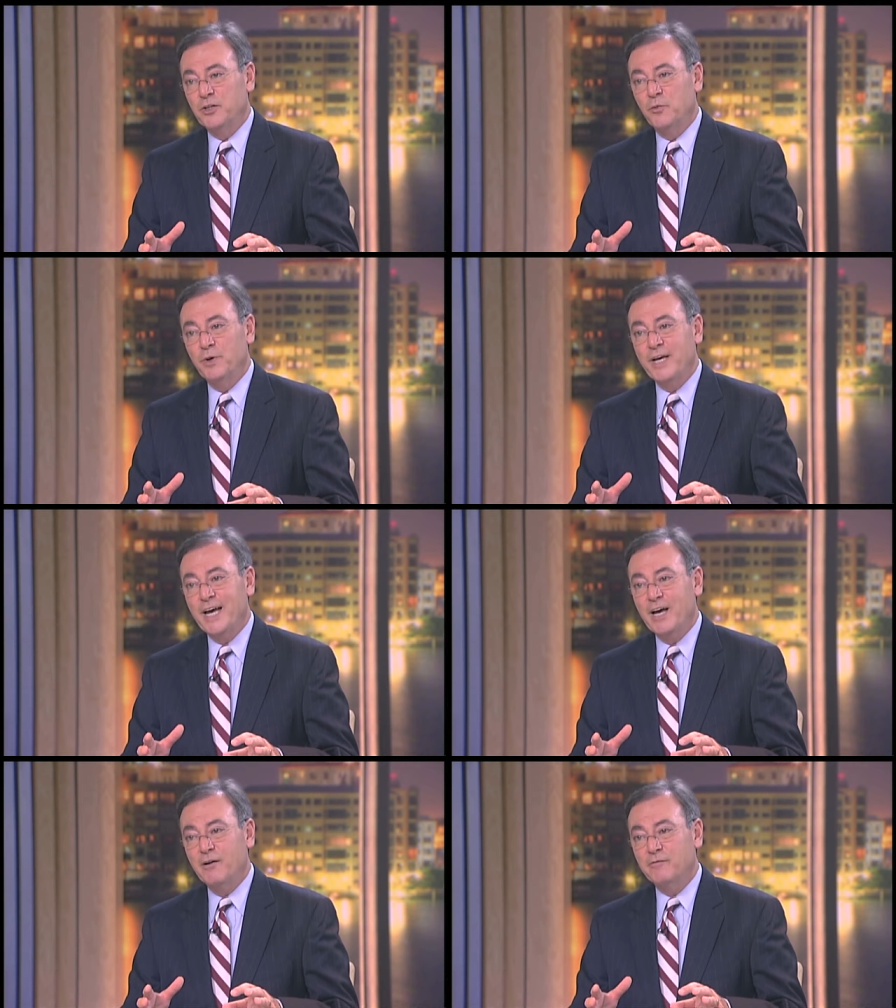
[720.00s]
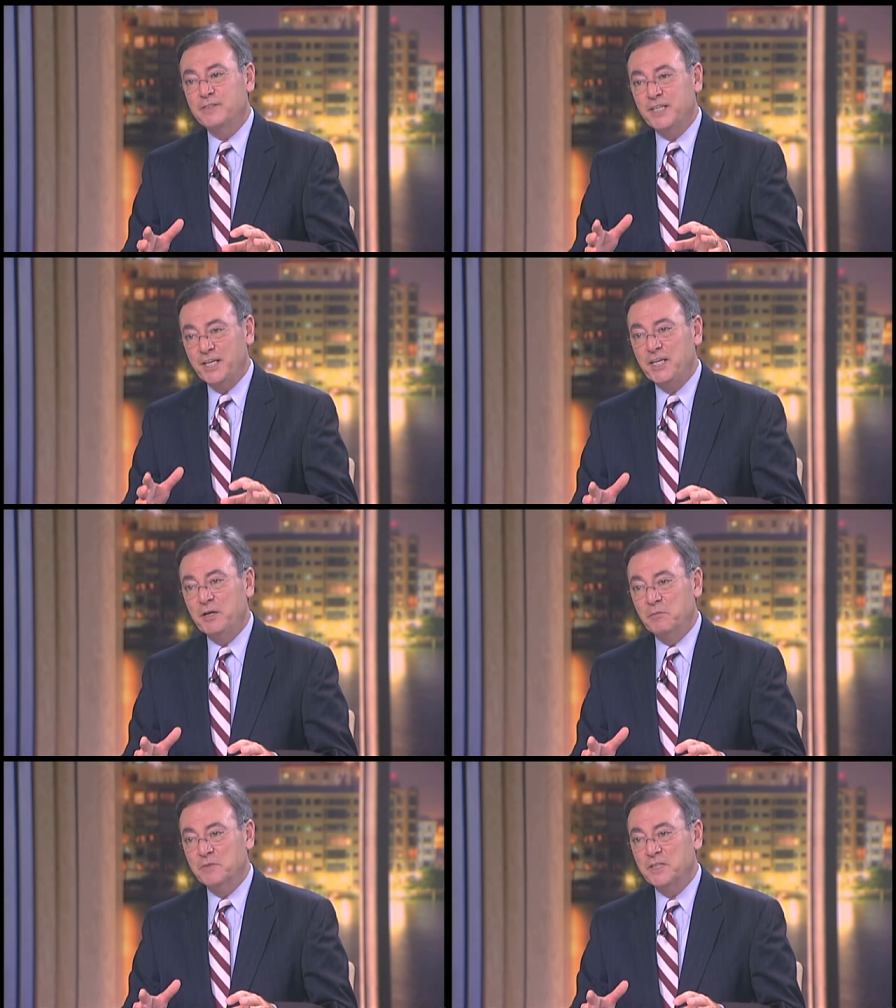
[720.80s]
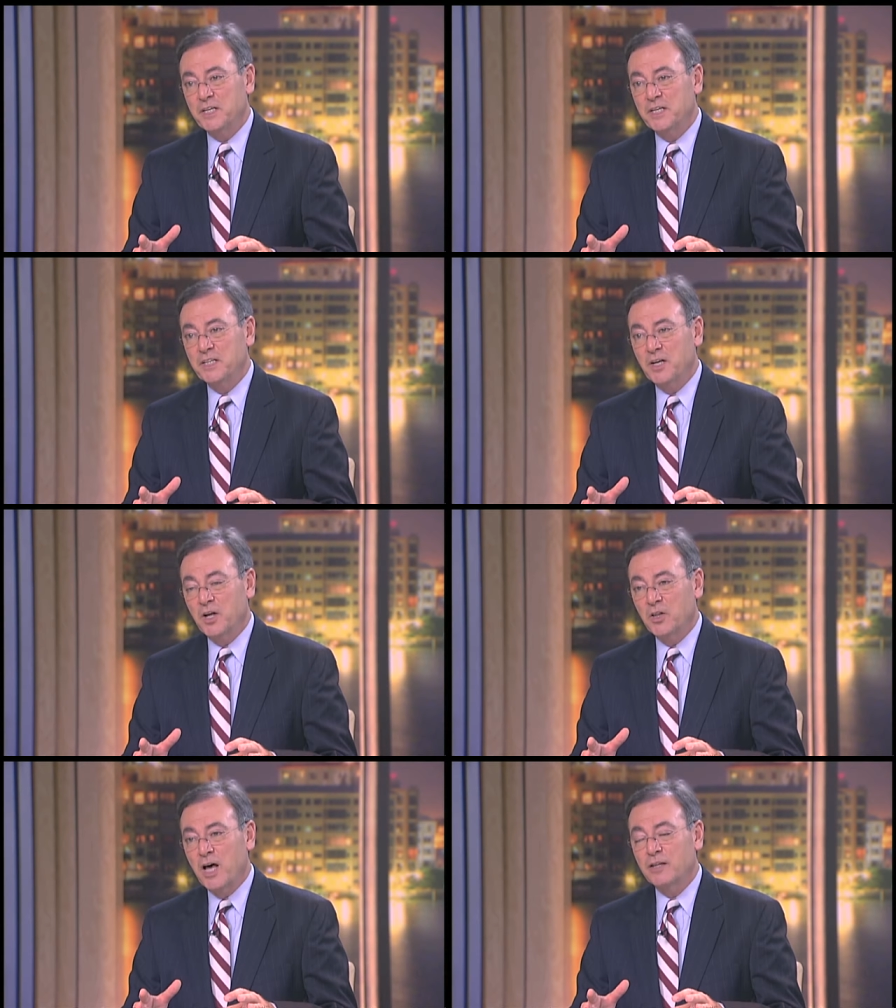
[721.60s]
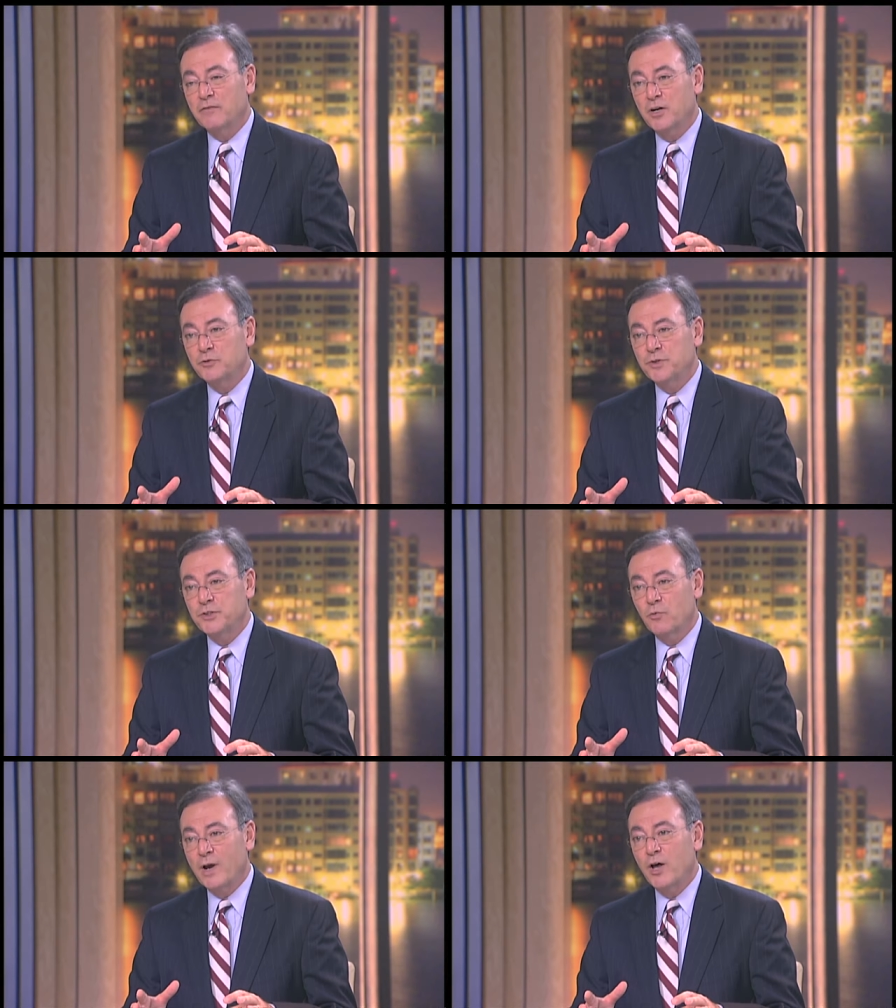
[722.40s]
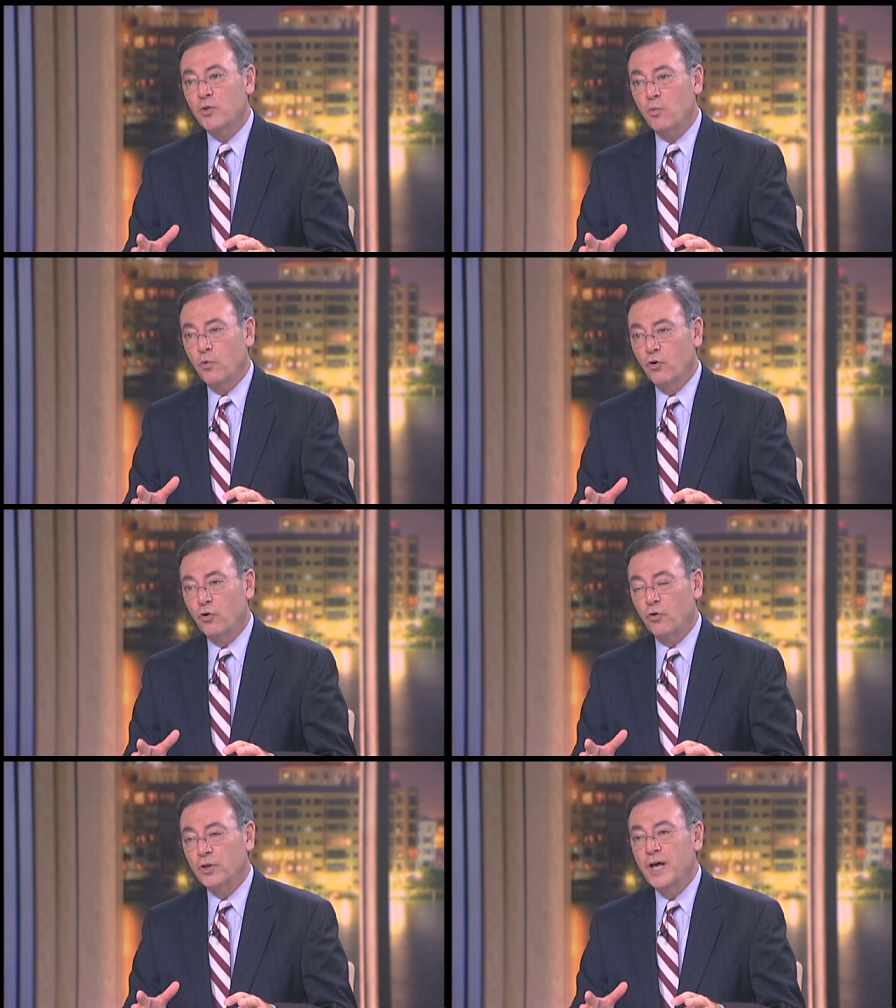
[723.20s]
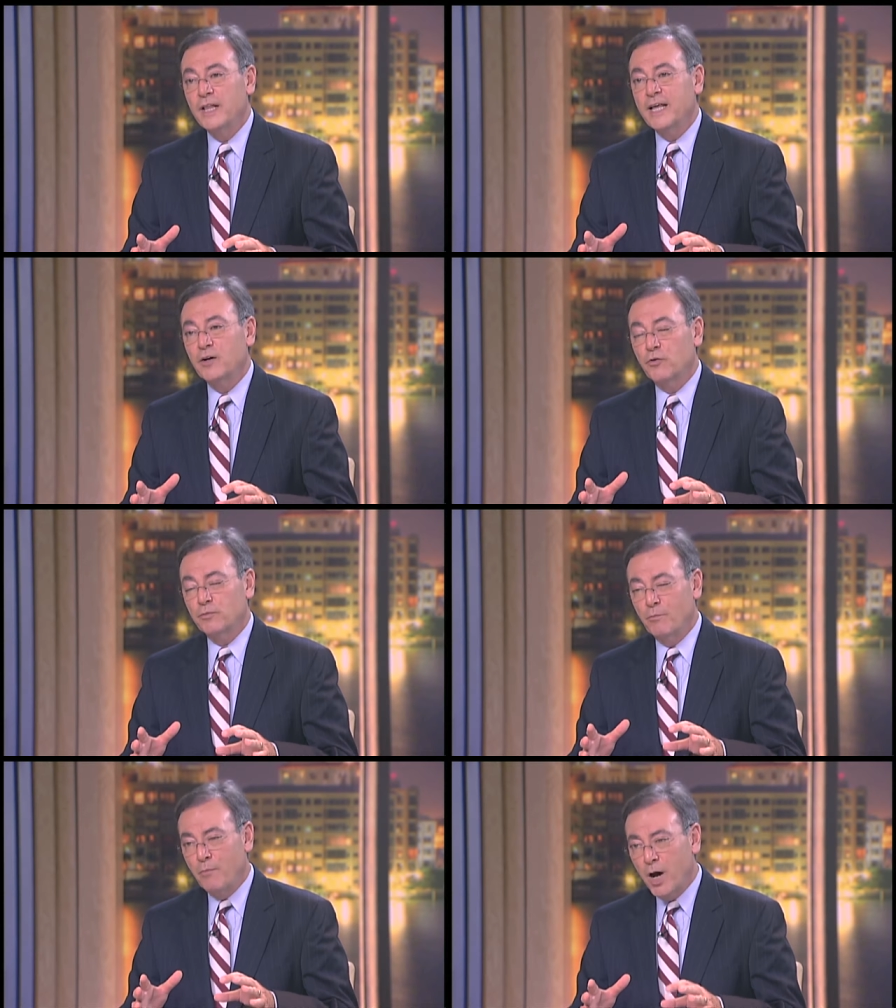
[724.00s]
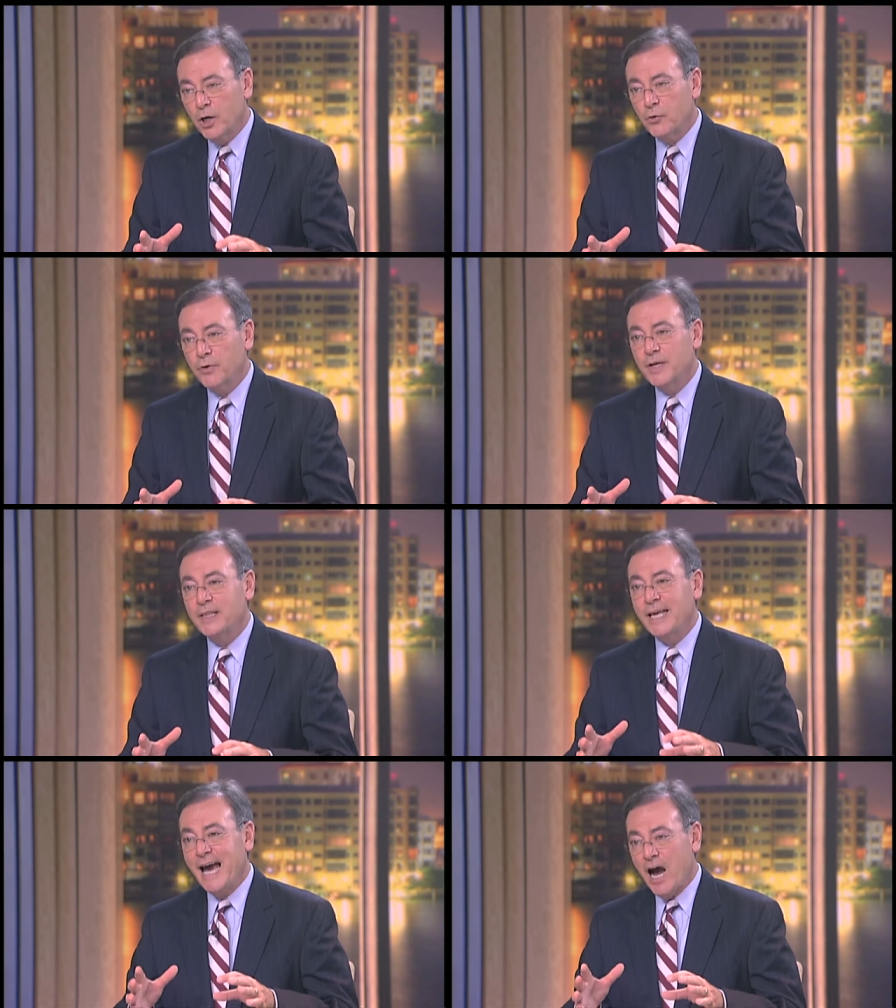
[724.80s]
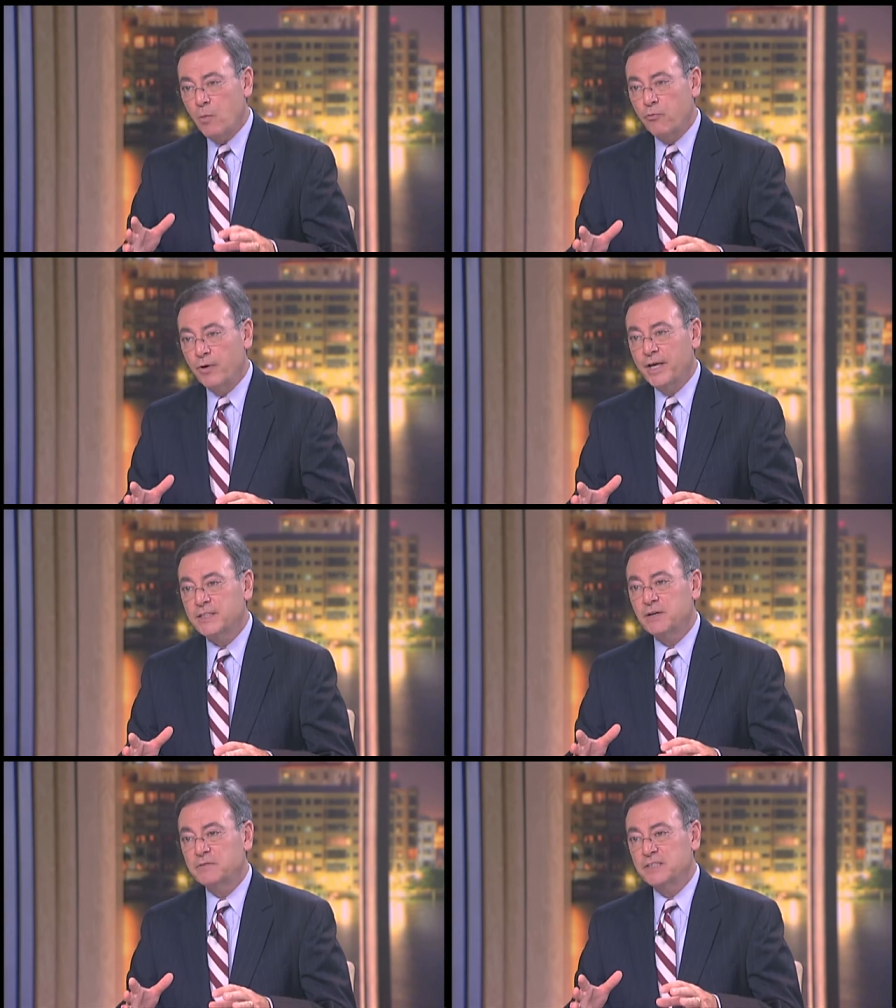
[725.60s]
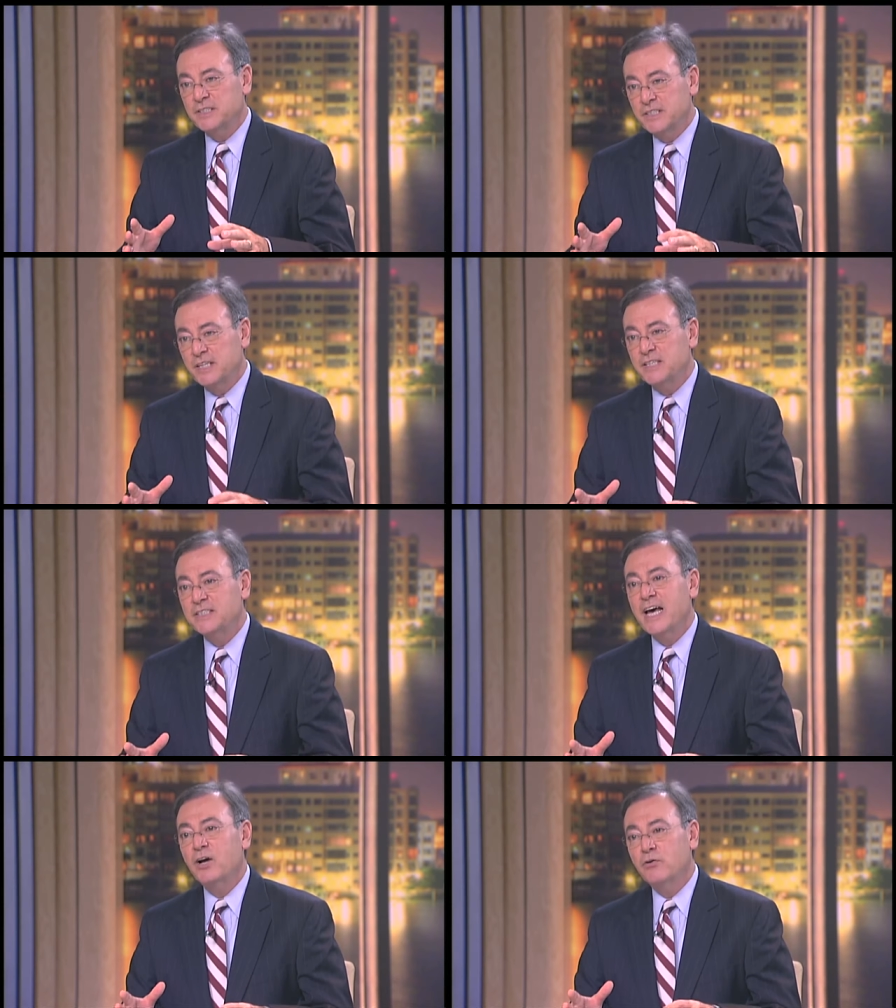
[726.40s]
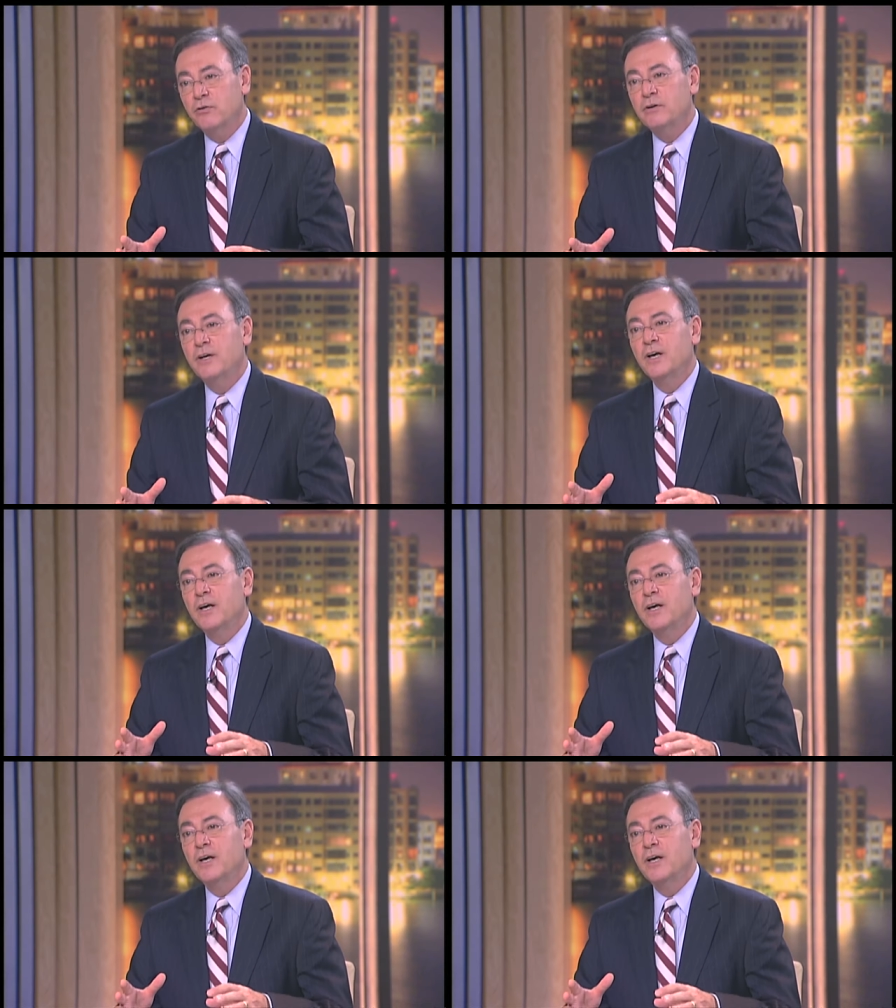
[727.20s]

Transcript: we have teams in a lot of countries around the world that are monitoring the outbreaks of disease that could